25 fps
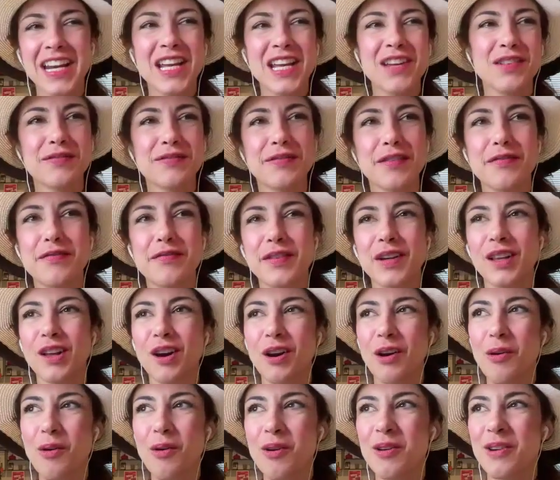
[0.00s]
even fulfill
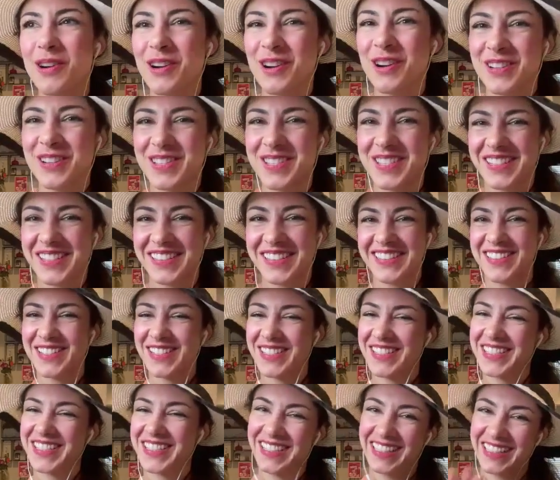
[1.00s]
our orders.
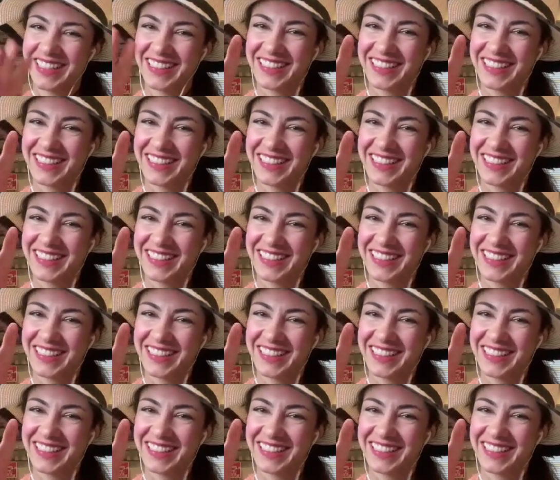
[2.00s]
Just kidding.